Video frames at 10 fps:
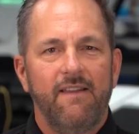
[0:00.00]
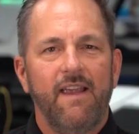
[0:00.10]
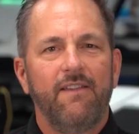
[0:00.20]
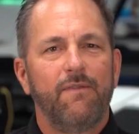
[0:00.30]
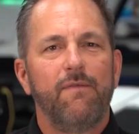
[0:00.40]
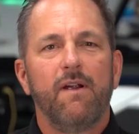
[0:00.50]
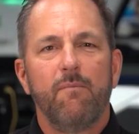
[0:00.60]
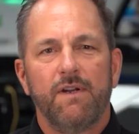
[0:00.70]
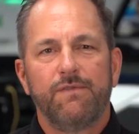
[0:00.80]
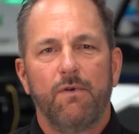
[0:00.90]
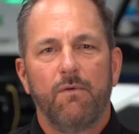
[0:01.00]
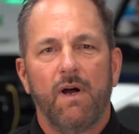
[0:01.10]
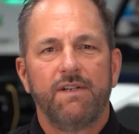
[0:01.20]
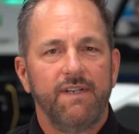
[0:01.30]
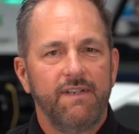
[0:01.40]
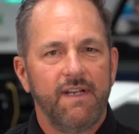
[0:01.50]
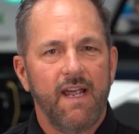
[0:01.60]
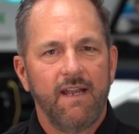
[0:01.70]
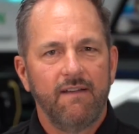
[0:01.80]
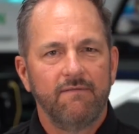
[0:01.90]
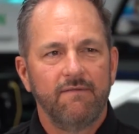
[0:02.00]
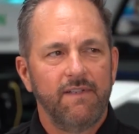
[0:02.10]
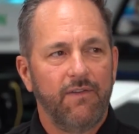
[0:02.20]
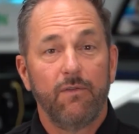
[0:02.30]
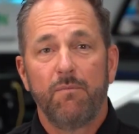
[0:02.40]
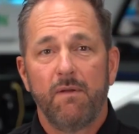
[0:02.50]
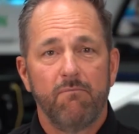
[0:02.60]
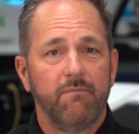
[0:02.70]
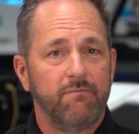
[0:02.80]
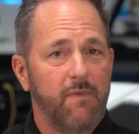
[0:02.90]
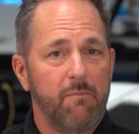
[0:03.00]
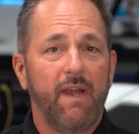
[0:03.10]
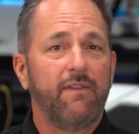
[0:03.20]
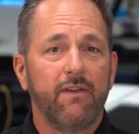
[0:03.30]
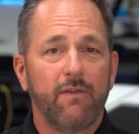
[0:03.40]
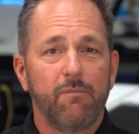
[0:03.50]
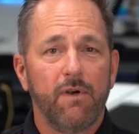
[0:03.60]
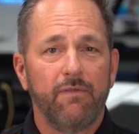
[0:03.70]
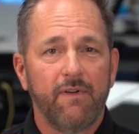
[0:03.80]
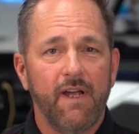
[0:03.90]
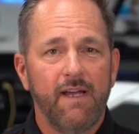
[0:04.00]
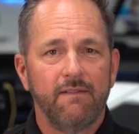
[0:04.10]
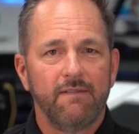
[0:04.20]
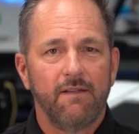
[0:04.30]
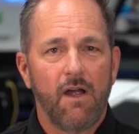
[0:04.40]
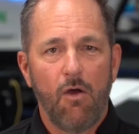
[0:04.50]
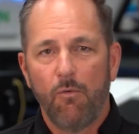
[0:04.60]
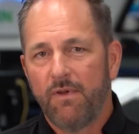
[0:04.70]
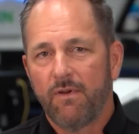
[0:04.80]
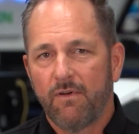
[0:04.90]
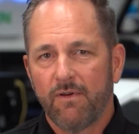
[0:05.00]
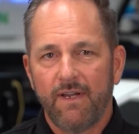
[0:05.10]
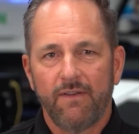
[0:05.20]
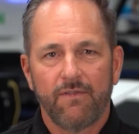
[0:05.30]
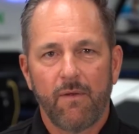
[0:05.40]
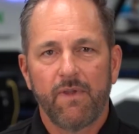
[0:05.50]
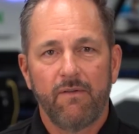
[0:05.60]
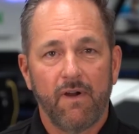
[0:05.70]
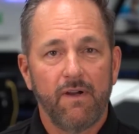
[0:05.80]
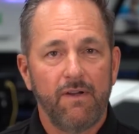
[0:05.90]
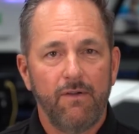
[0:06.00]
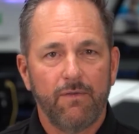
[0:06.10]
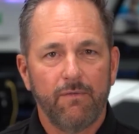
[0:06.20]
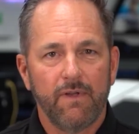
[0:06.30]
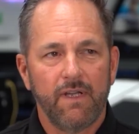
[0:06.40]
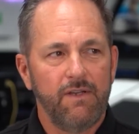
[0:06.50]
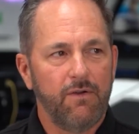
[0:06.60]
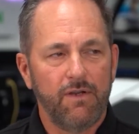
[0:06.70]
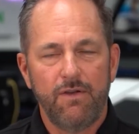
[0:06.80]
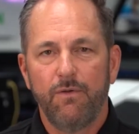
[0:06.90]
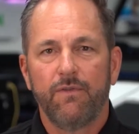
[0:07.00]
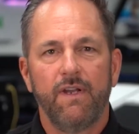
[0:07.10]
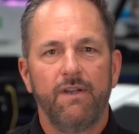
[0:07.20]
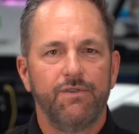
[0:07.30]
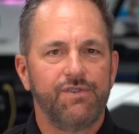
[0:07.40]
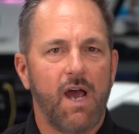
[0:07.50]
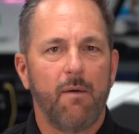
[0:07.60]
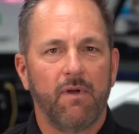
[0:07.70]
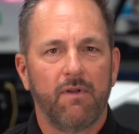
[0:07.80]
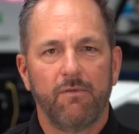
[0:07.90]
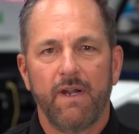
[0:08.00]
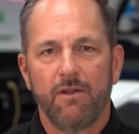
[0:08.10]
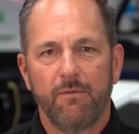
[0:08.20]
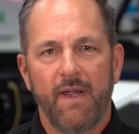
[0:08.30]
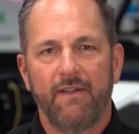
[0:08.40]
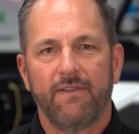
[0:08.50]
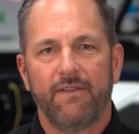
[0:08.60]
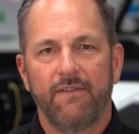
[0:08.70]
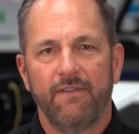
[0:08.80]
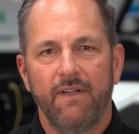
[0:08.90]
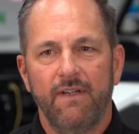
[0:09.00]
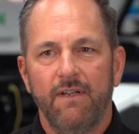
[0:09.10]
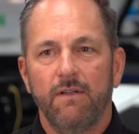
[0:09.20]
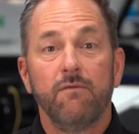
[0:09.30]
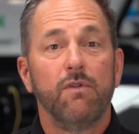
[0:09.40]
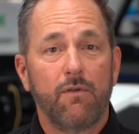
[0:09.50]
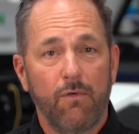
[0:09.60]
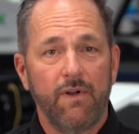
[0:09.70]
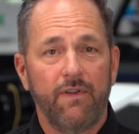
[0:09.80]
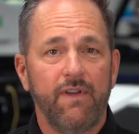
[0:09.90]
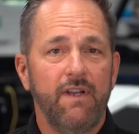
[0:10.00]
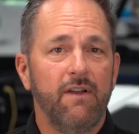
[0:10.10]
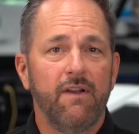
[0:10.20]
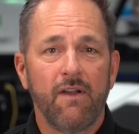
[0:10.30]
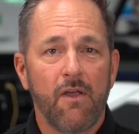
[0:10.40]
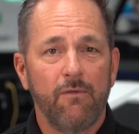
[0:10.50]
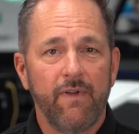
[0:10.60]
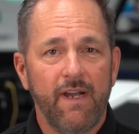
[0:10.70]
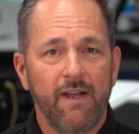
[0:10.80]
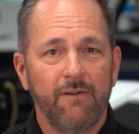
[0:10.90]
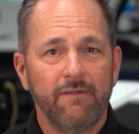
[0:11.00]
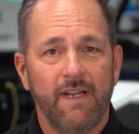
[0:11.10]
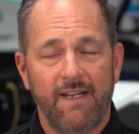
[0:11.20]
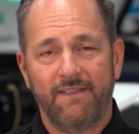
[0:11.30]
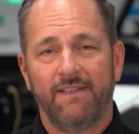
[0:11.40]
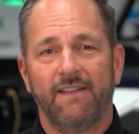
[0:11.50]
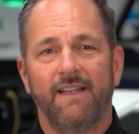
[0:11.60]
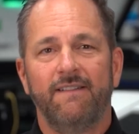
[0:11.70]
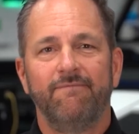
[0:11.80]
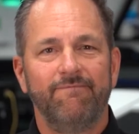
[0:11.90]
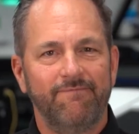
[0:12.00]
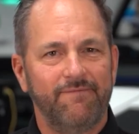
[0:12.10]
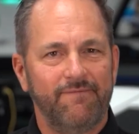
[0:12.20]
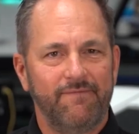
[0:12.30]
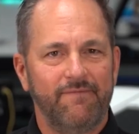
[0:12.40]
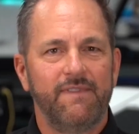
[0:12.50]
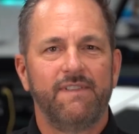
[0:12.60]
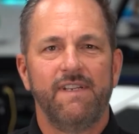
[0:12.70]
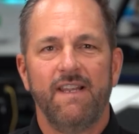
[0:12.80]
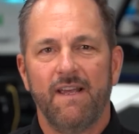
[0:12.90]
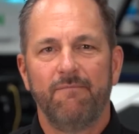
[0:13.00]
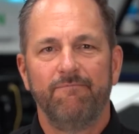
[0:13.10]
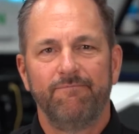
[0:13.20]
Thanks very much for watching today. This has been the basics of perf cut. I hope you agree it's something very useful and you can use it in your shop on a regular basis. Look forward to seeing you in another video, and until then, see you then.